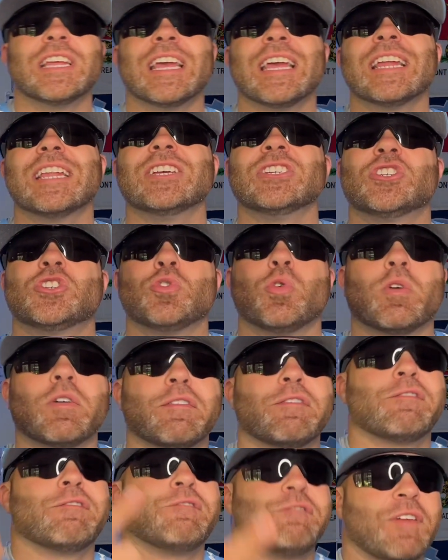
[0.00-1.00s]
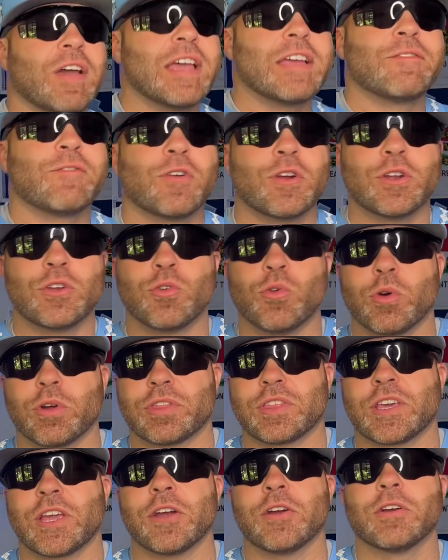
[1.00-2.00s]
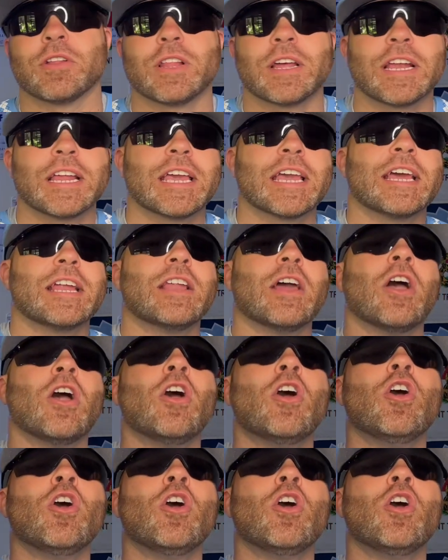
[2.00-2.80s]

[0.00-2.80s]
It is your favorite North Carolinian,